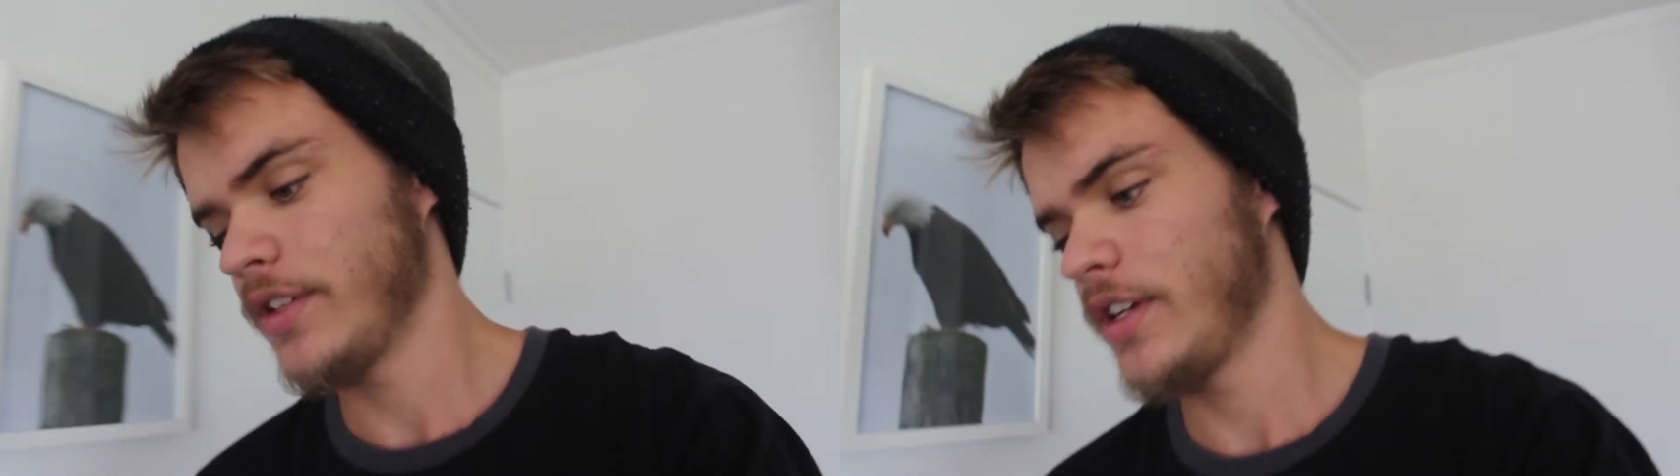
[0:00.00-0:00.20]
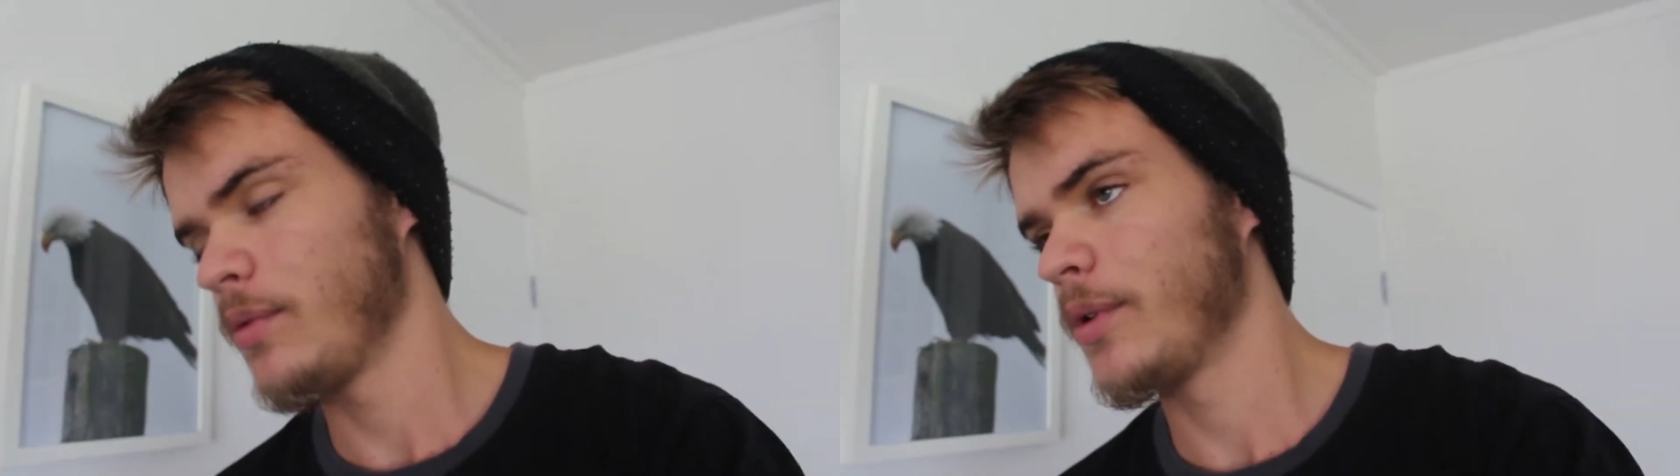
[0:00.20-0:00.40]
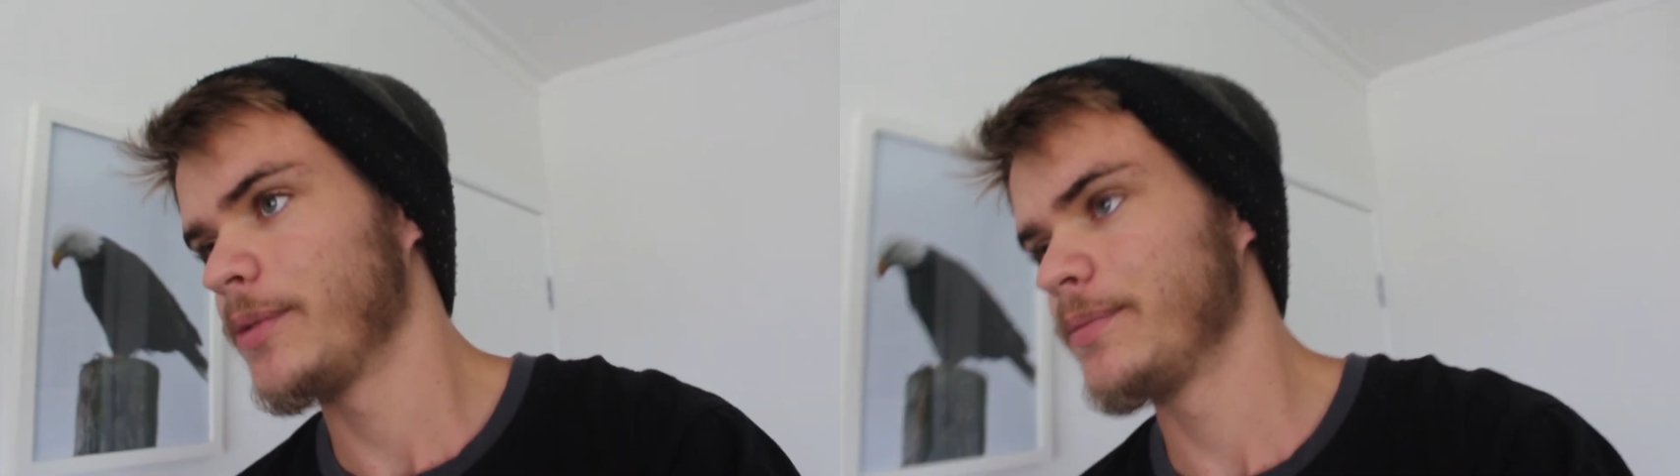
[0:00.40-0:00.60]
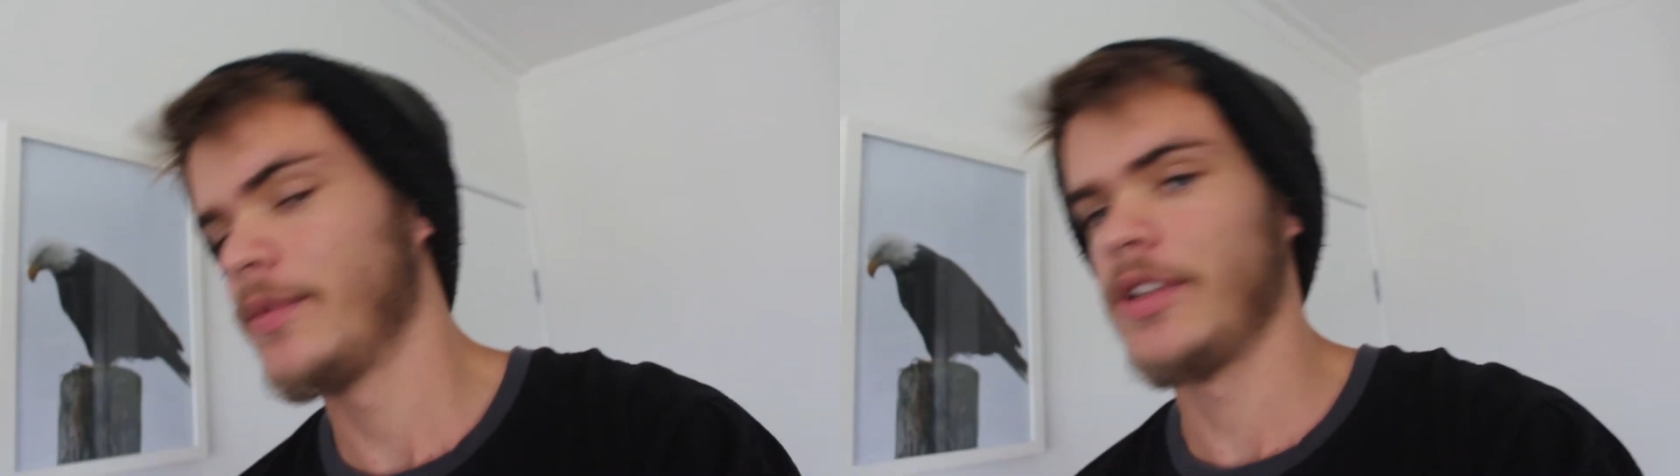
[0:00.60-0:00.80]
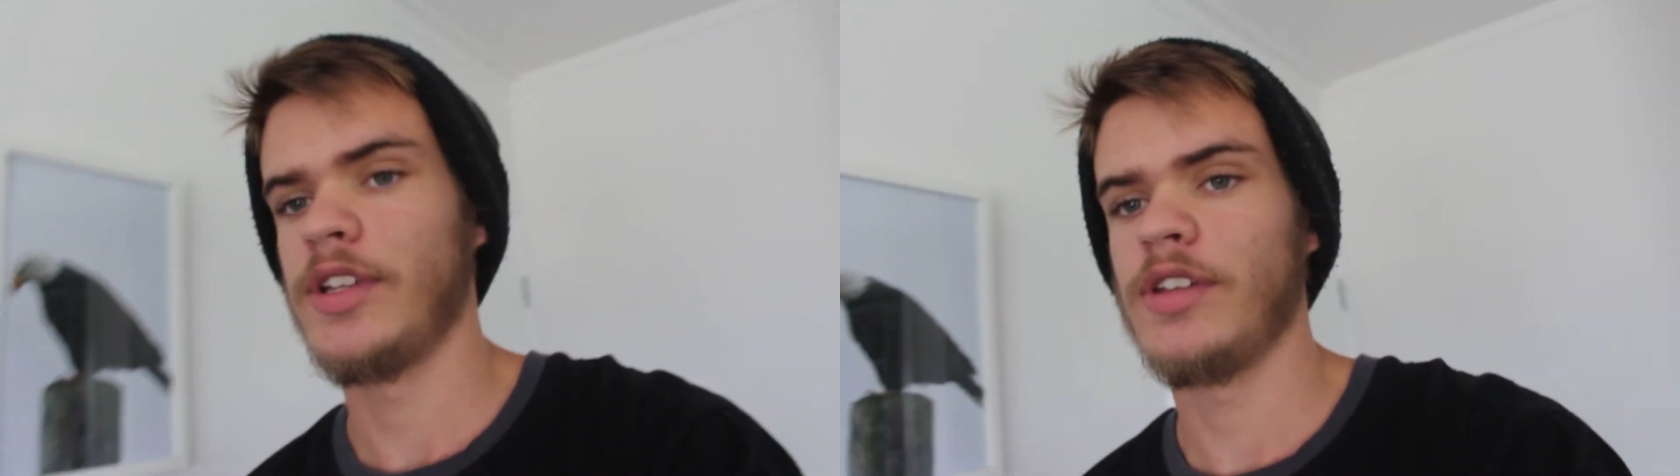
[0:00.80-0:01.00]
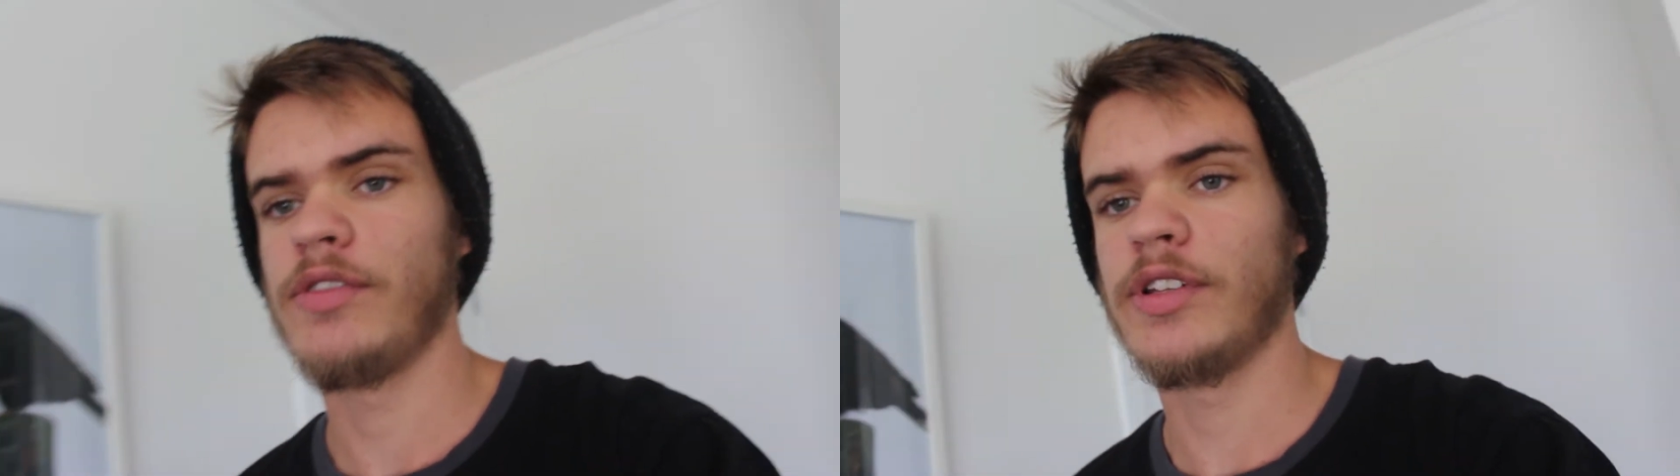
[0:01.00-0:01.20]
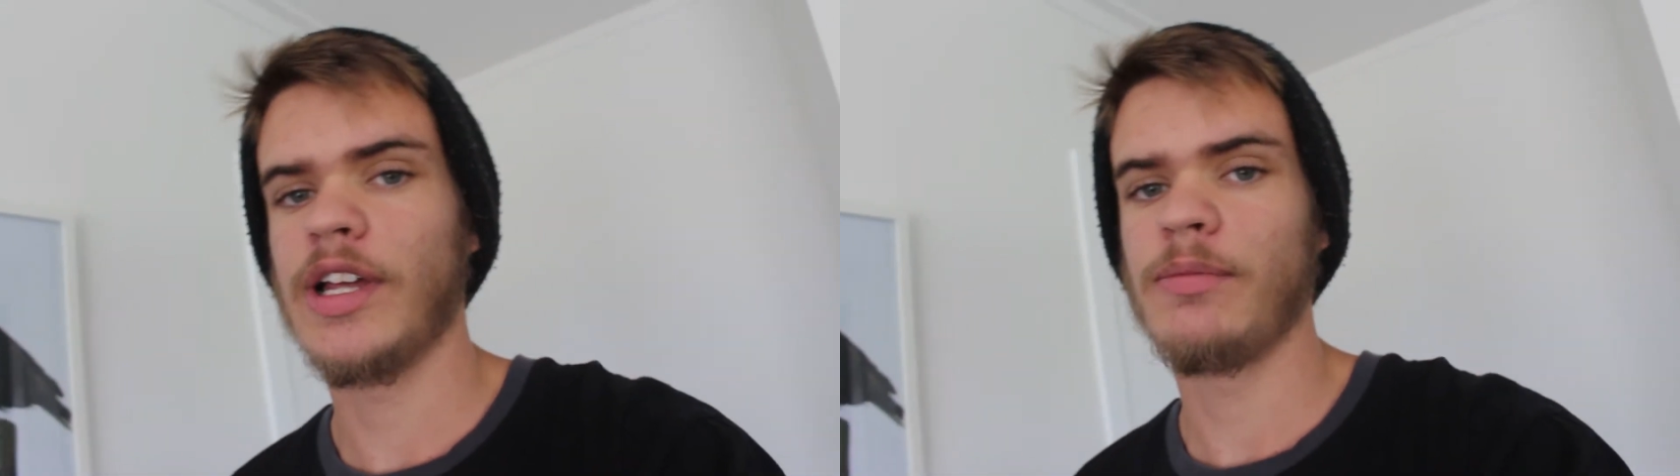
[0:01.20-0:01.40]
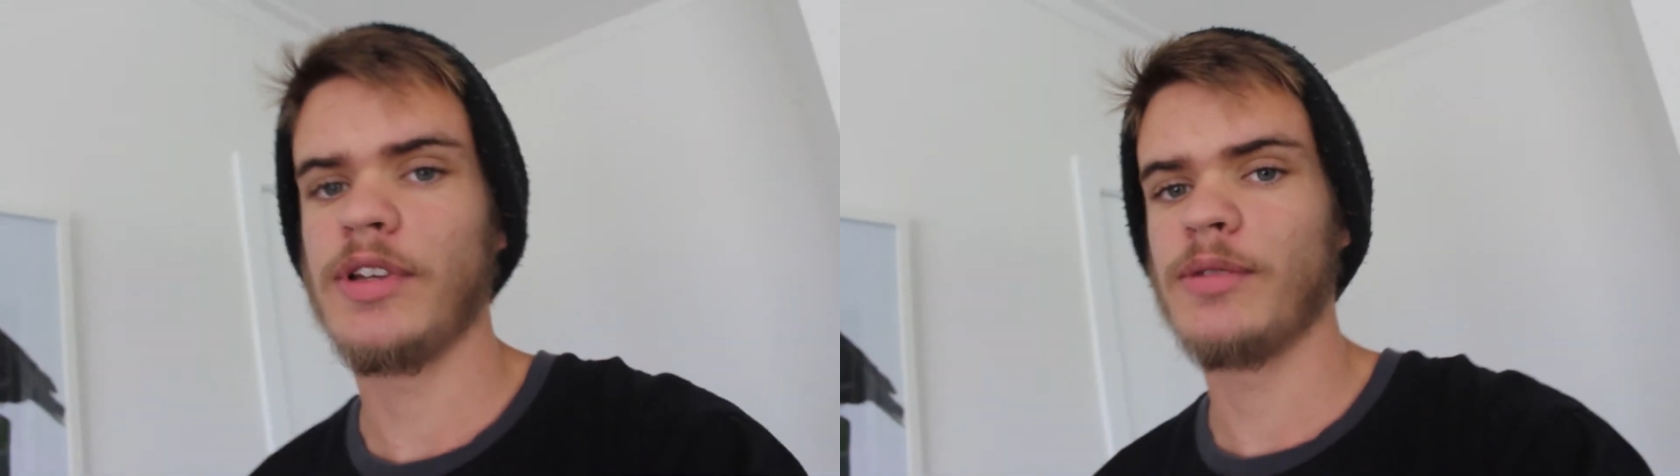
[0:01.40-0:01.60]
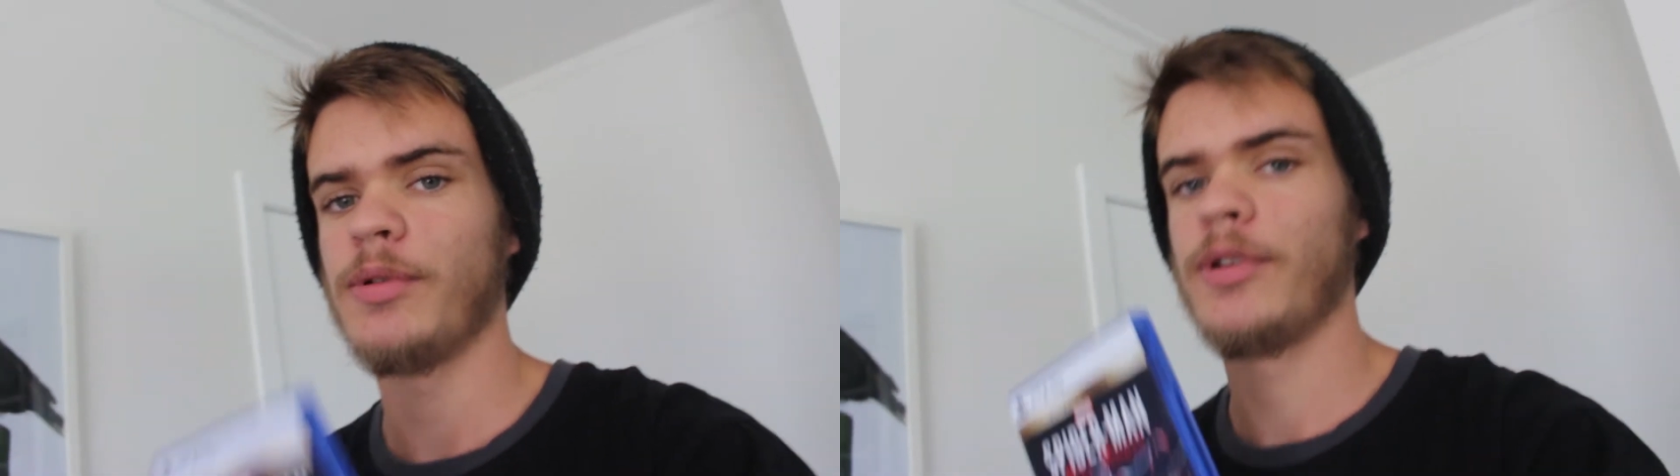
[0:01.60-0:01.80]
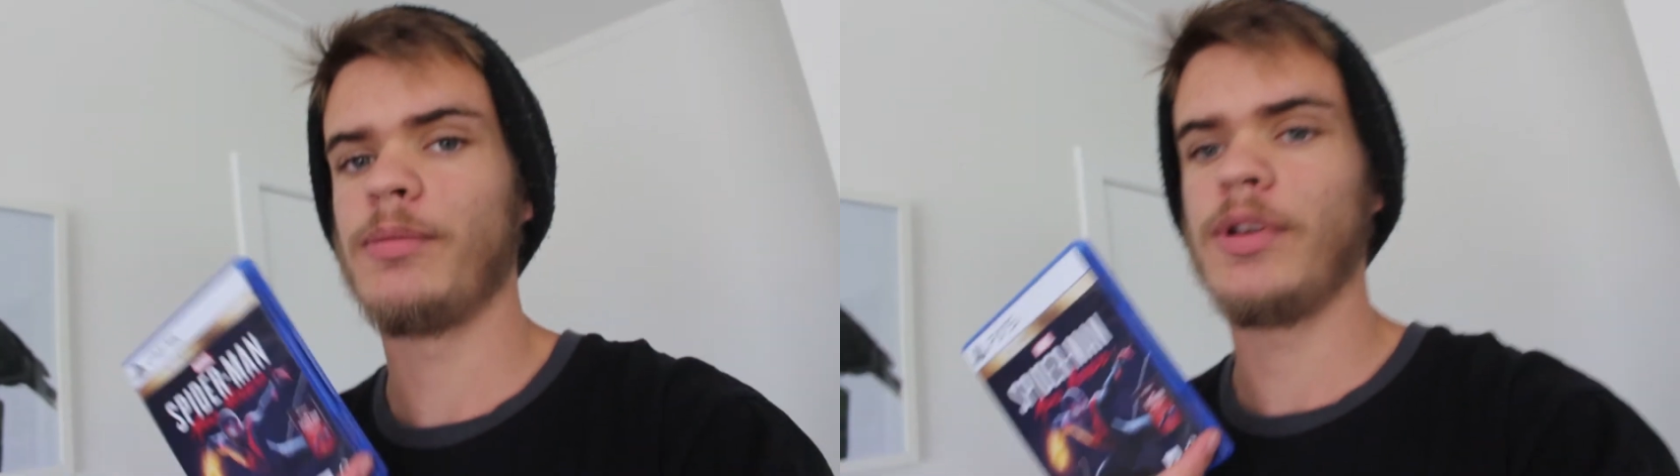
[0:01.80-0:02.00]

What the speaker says: tell you what. If you'd like me to put a